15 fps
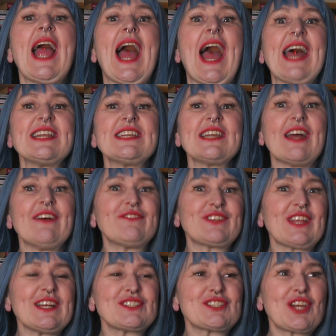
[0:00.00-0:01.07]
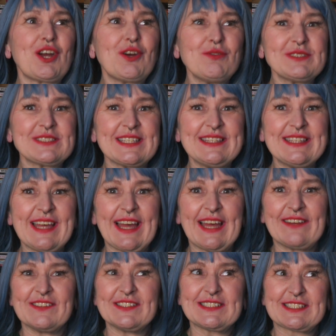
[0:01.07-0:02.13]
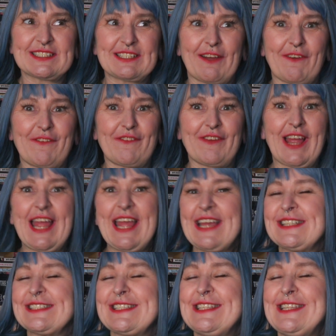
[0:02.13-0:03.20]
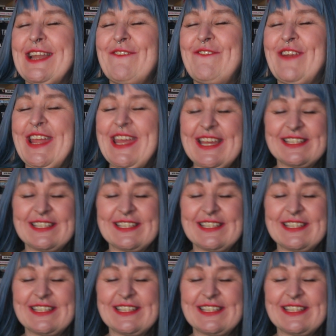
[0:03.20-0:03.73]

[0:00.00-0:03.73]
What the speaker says: and left their toes in there and stuff. It's lovely.